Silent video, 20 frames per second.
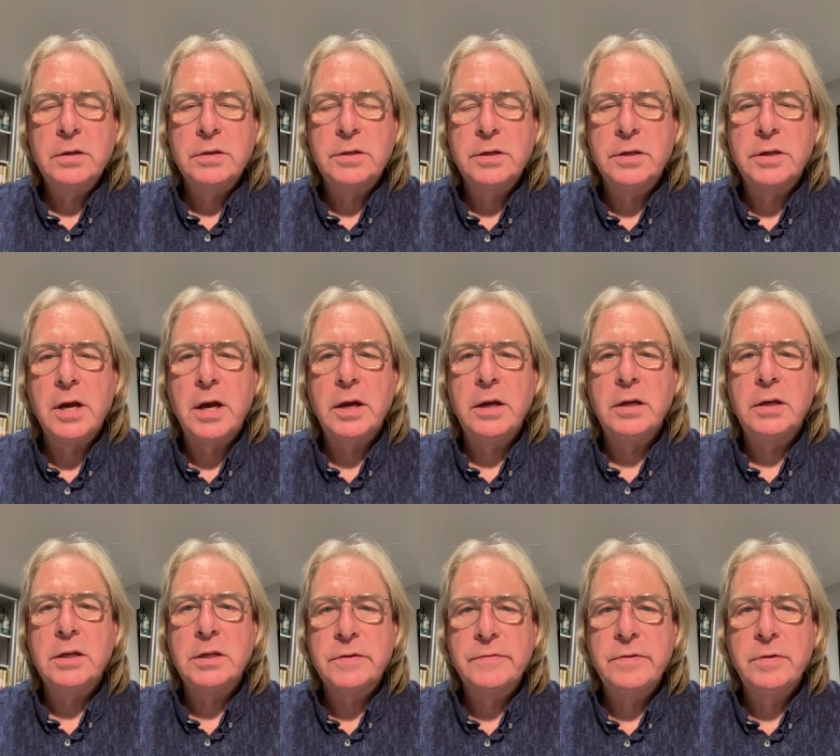Today
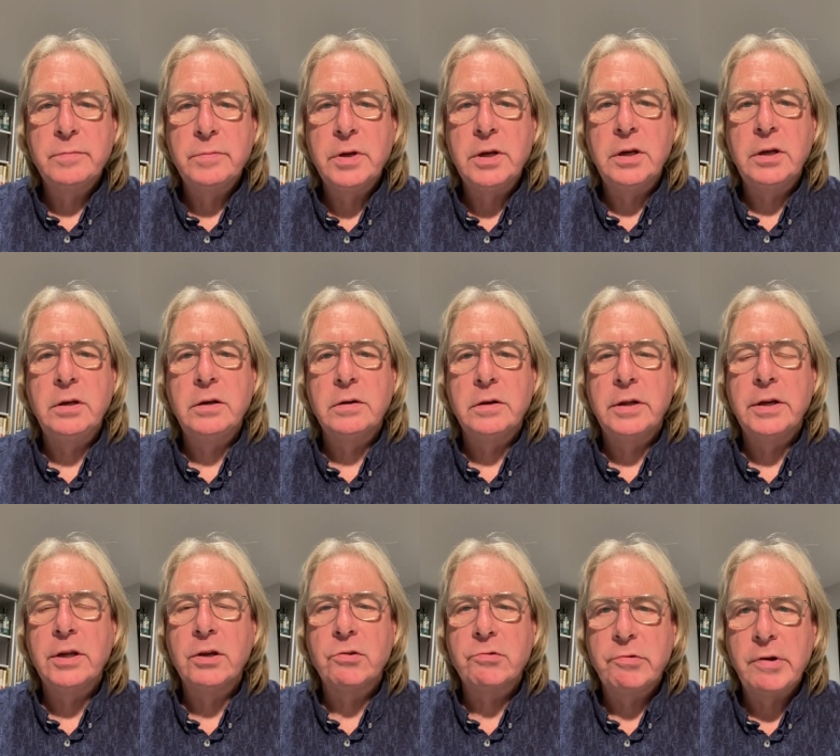is for me
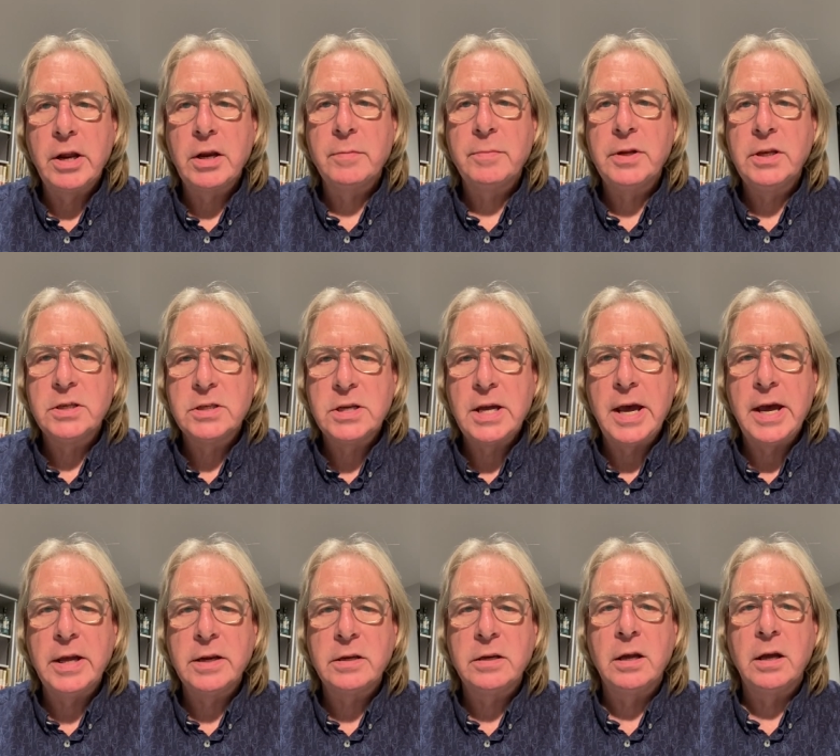an incredibly
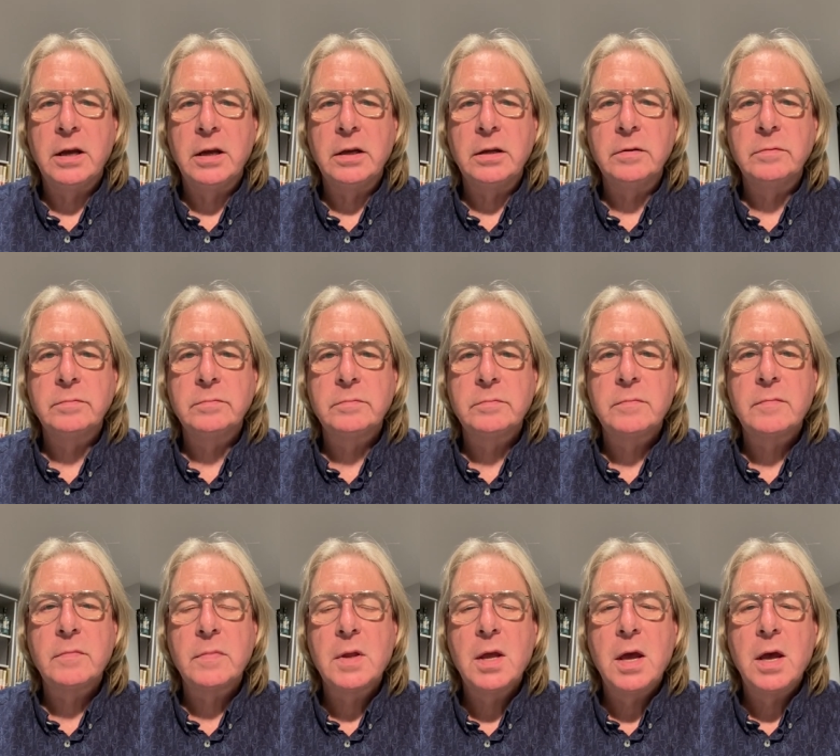sad day.
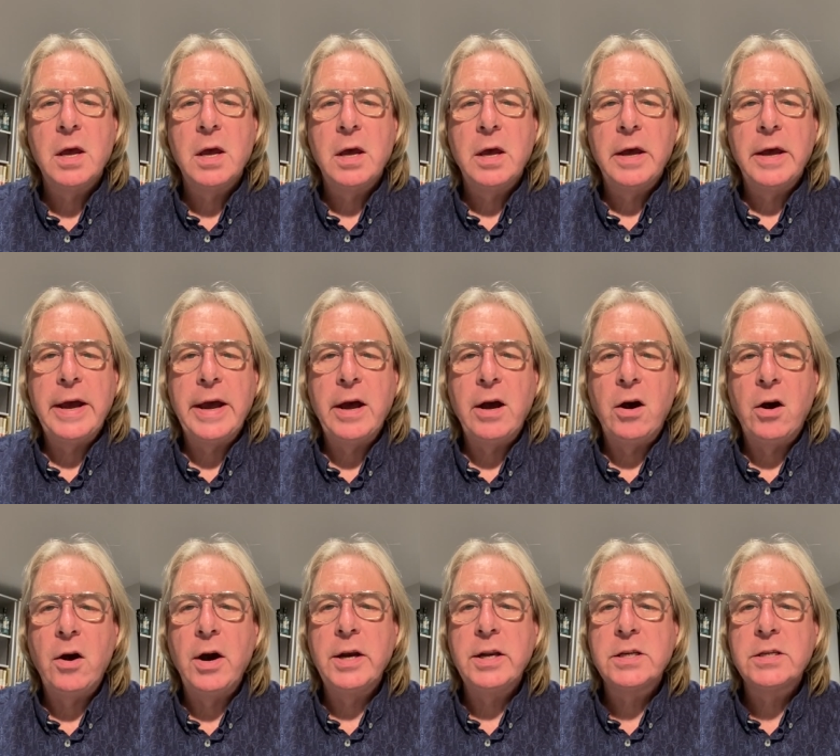Our
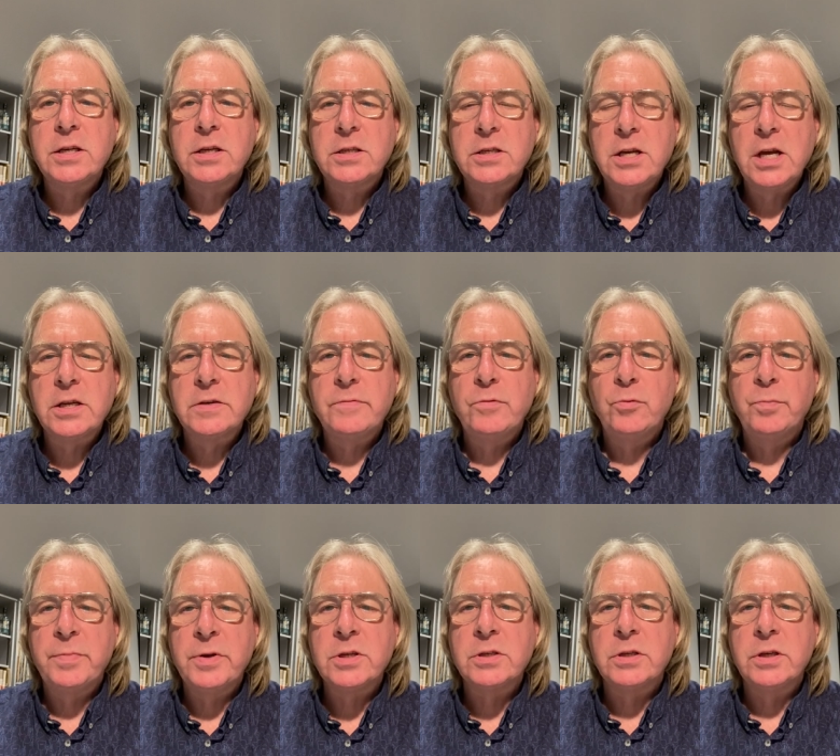highly successful
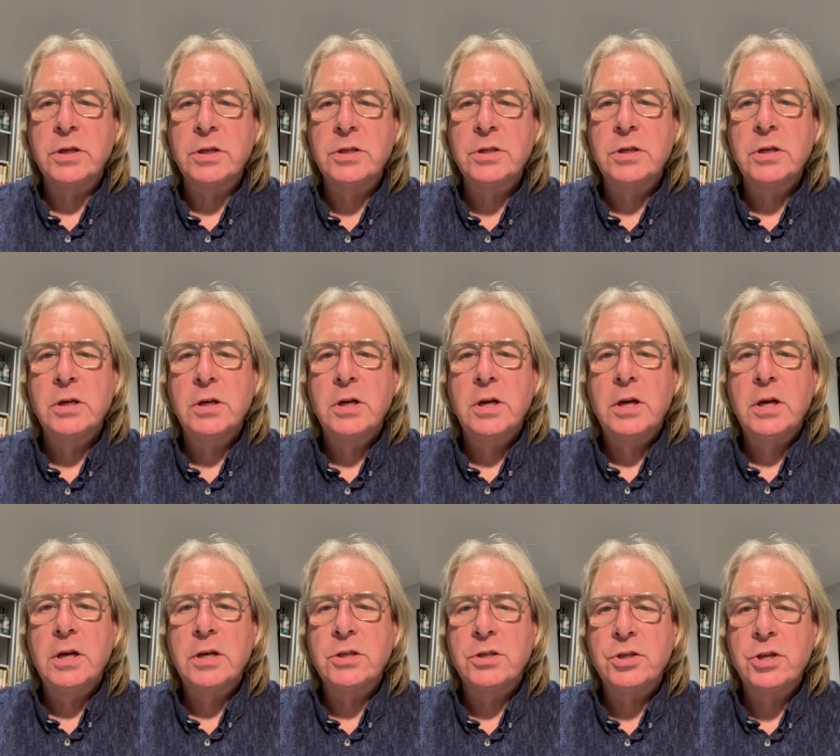business
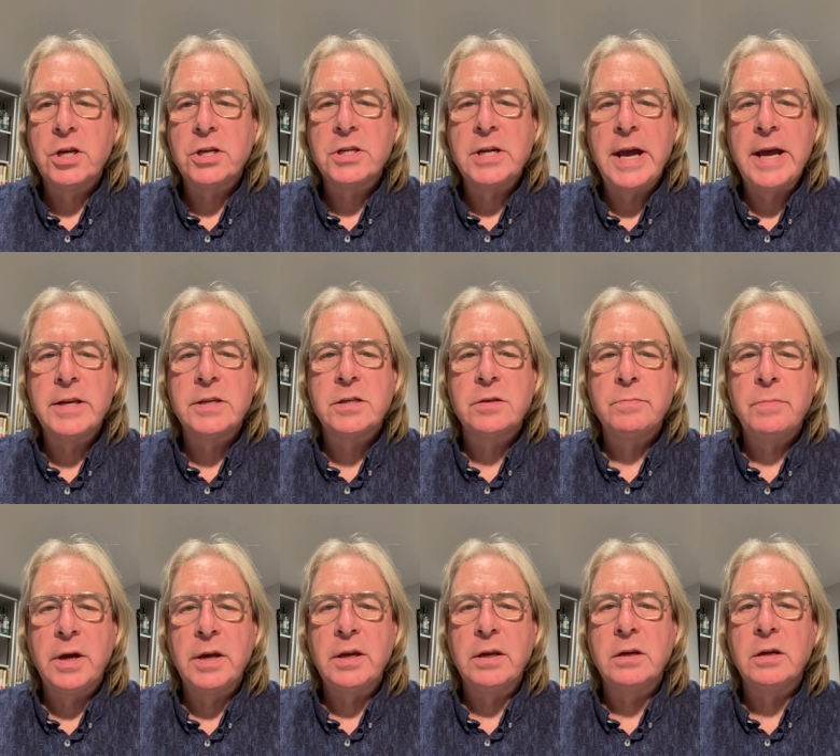has just had to
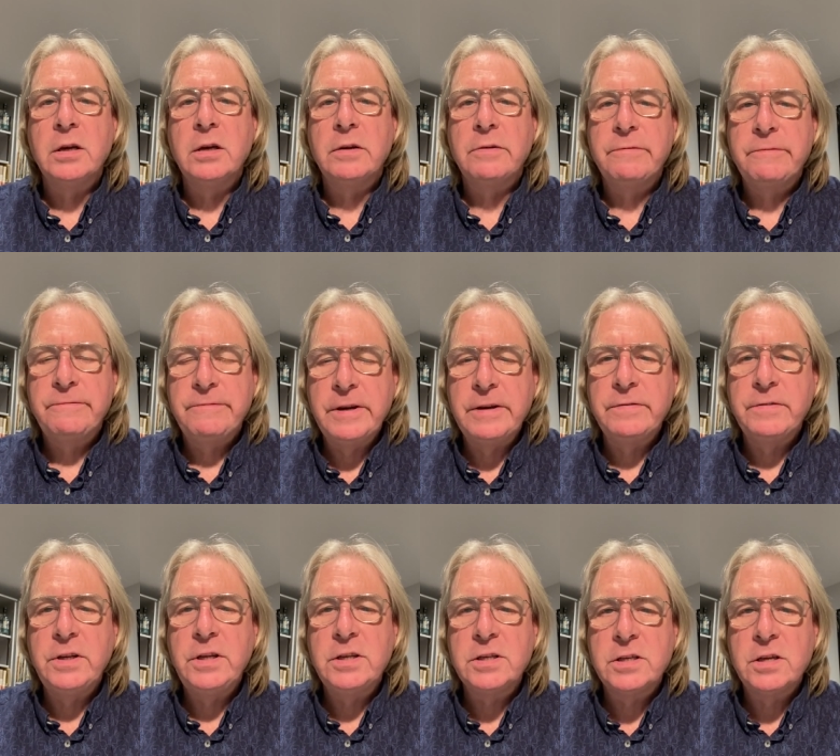make
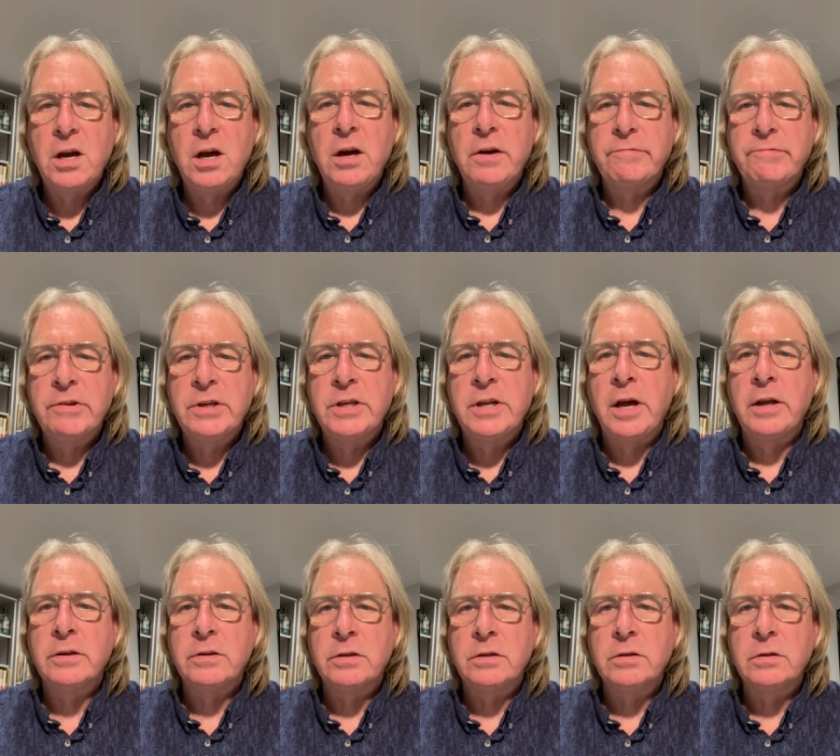50 staff
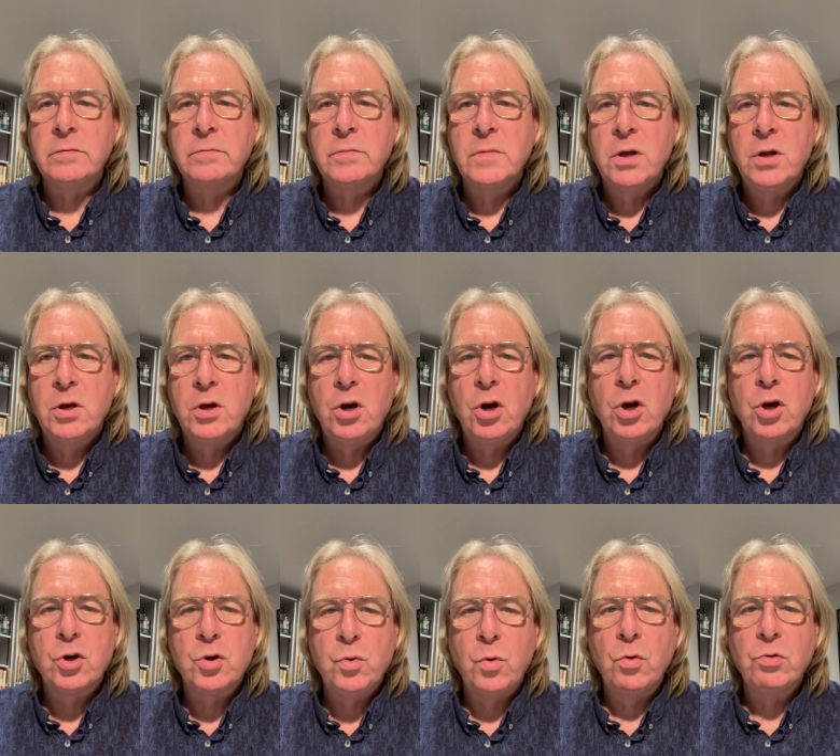redundant, a
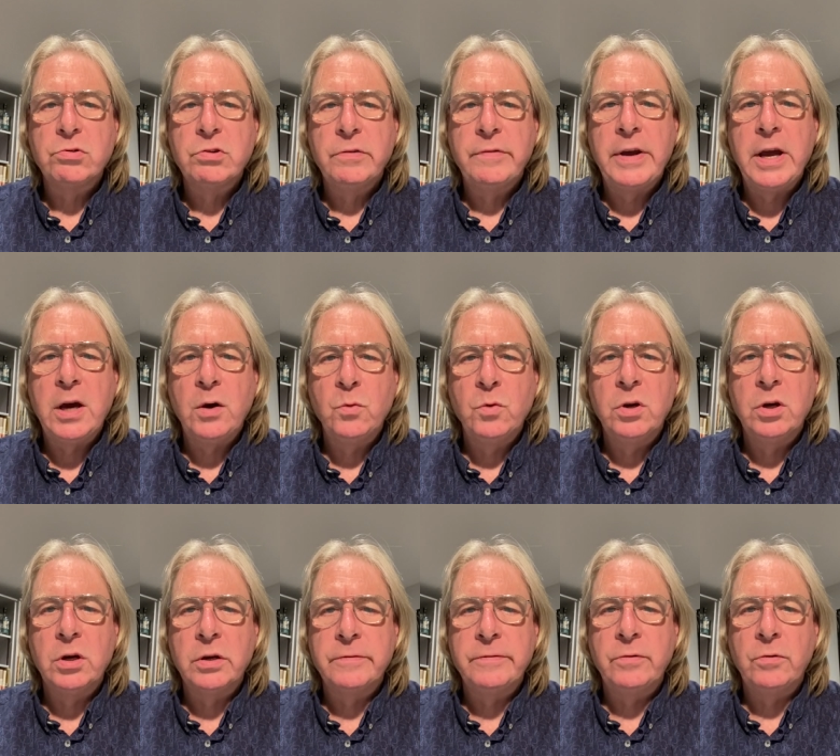quarter of our
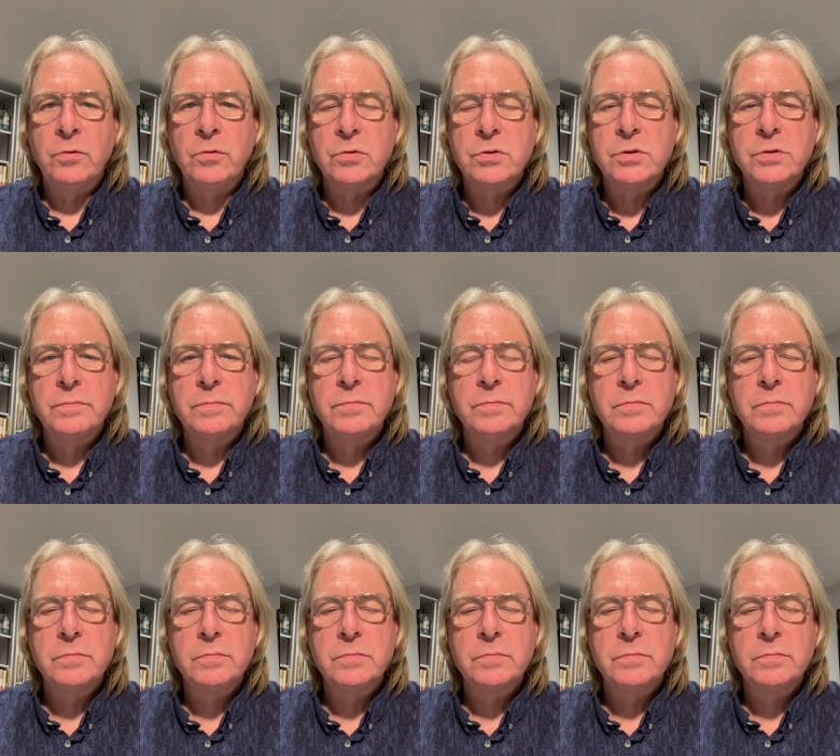workforce.